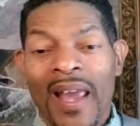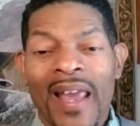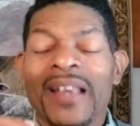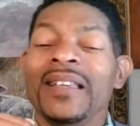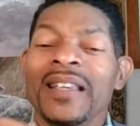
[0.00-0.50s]

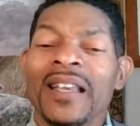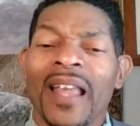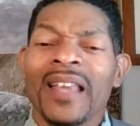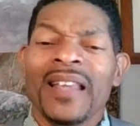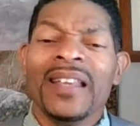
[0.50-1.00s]
And,
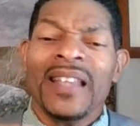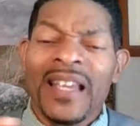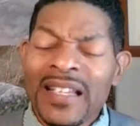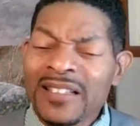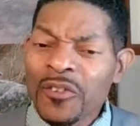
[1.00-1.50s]
and, and
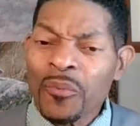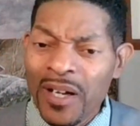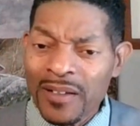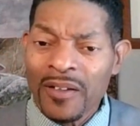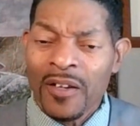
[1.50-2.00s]
He's the
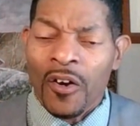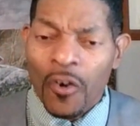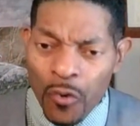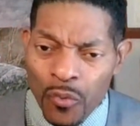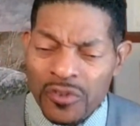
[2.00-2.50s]
one
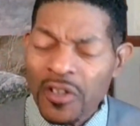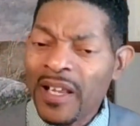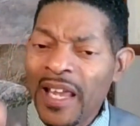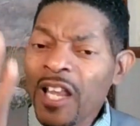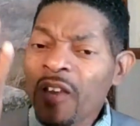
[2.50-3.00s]
who's going
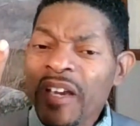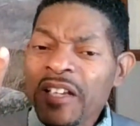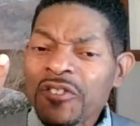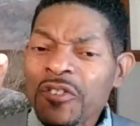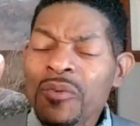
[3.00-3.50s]
to
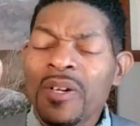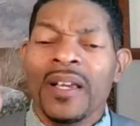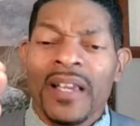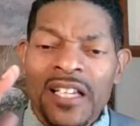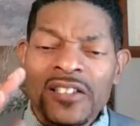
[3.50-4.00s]
elevate you
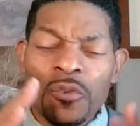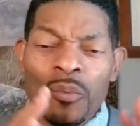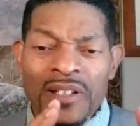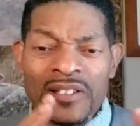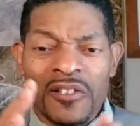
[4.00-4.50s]
He's the
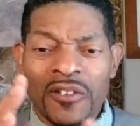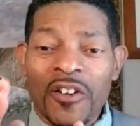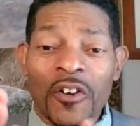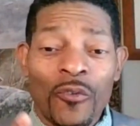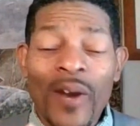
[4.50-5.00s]
one that's going to
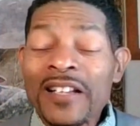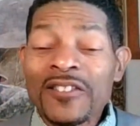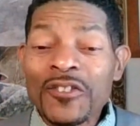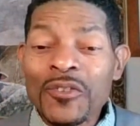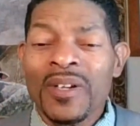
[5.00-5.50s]

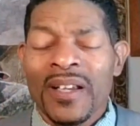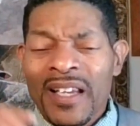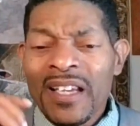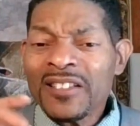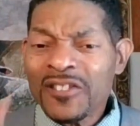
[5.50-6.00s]
correct you.
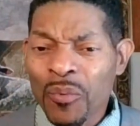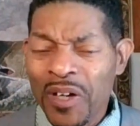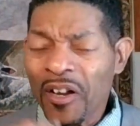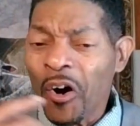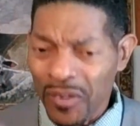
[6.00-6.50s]
He's the
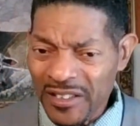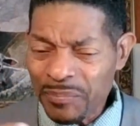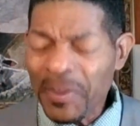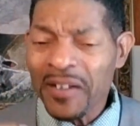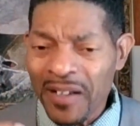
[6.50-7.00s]
one, the Holy
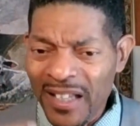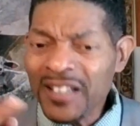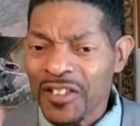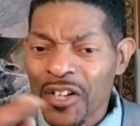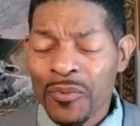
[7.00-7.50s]
Spirit
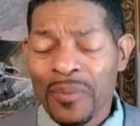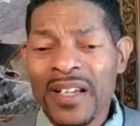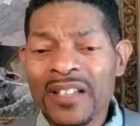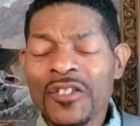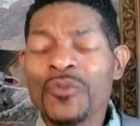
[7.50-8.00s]
in you,
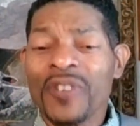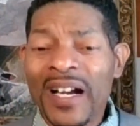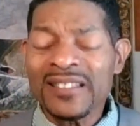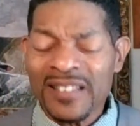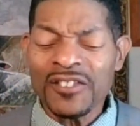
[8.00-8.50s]
in you,
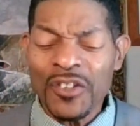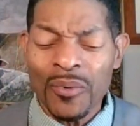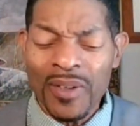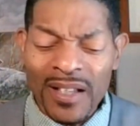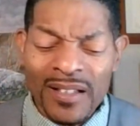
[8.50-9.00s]
Christ in
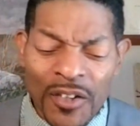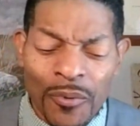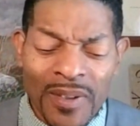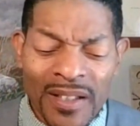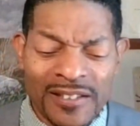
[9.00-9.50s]
you, in
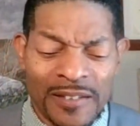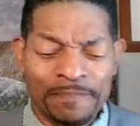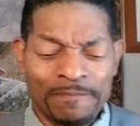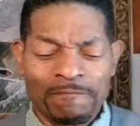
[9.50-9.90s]
you. Listen,